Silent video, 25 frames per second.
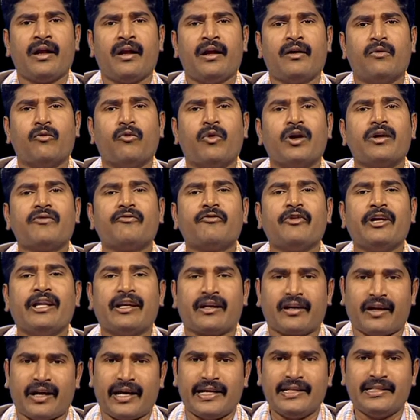what we
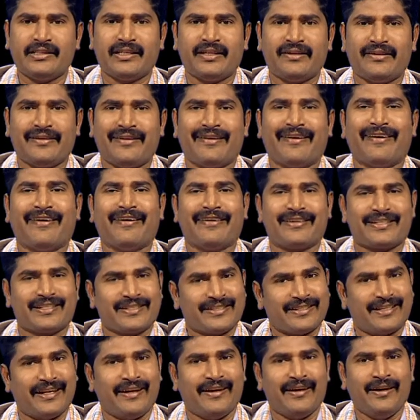write or
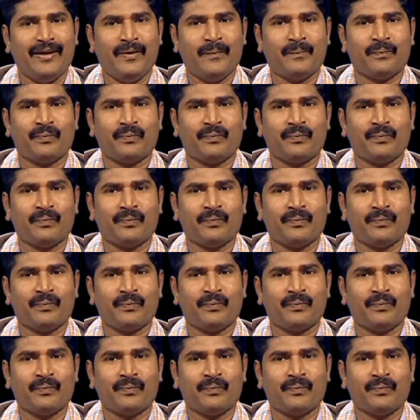say